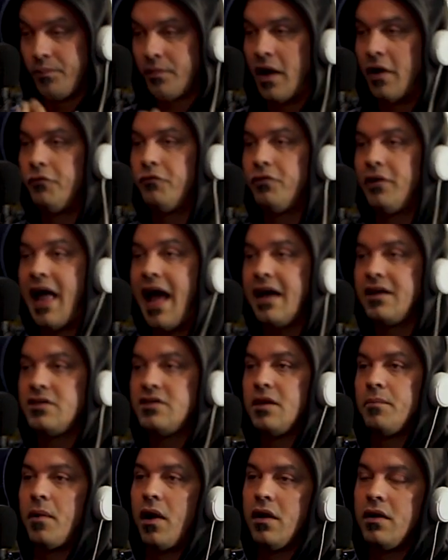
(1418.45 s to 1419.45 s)
a
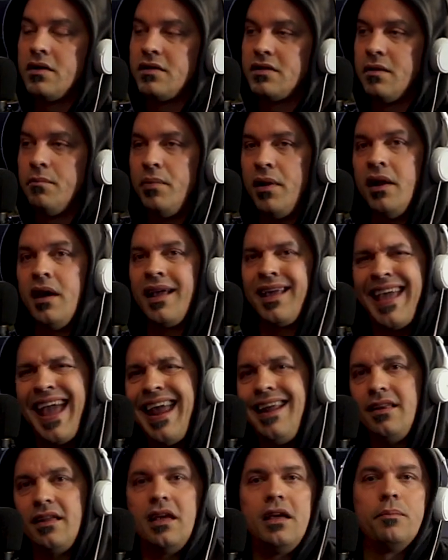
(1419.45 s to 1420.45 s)
flagship artist and being a
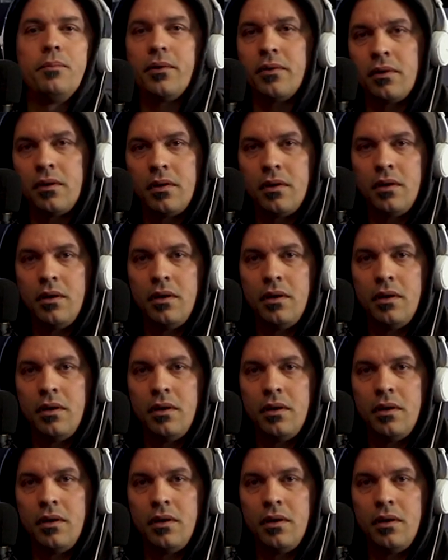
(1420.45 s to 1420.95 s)
gatekeeper.